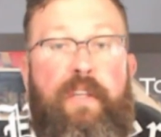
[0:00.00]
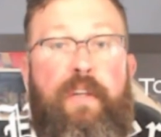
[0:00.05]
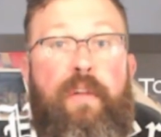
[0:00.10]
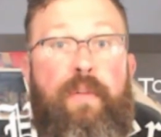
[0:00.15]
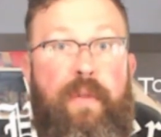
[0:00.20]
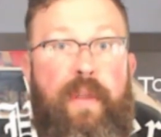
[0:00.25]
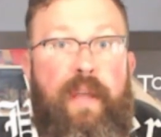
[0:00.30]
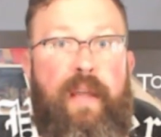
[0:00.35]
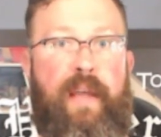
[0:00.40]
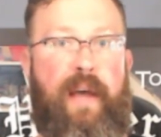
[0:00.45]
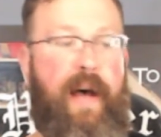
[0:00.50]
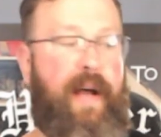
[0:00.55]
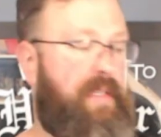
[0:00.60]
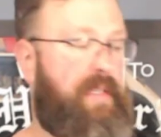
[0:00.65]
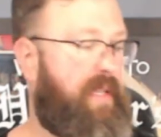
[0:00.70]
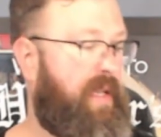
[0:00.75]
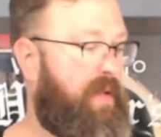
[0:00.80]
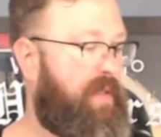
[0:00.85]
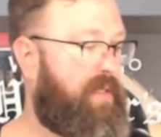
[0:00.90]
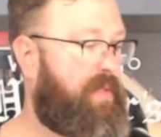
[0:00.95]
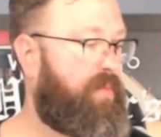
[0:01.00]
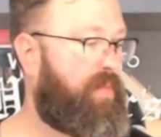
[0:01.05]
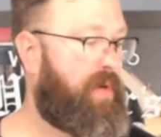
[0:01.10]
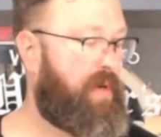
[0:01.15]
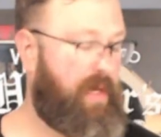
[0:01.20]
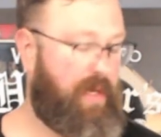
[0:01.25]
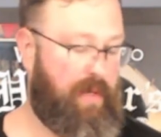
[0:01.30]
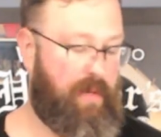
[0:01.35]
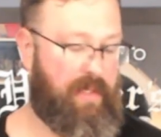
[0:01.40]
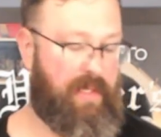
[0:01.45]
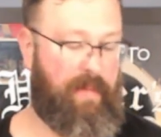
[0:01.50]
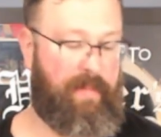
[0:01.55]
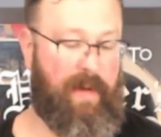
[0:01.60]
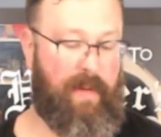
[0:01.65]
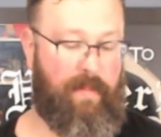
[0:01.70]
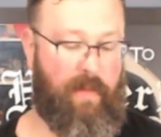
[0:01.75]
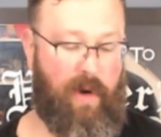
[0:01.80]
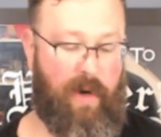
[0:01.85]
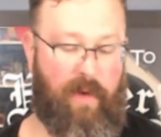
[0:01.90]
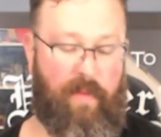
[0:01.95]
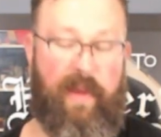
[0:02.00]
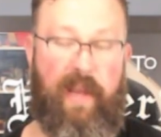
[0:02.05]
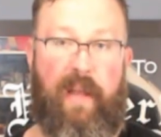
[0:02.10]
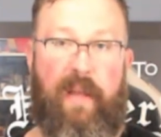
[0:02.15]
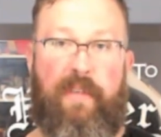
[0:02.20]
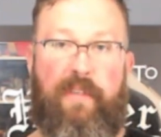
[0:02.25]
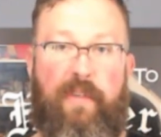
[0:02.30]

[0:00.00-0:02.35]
including cocktails, and we're going to use them in a margarita.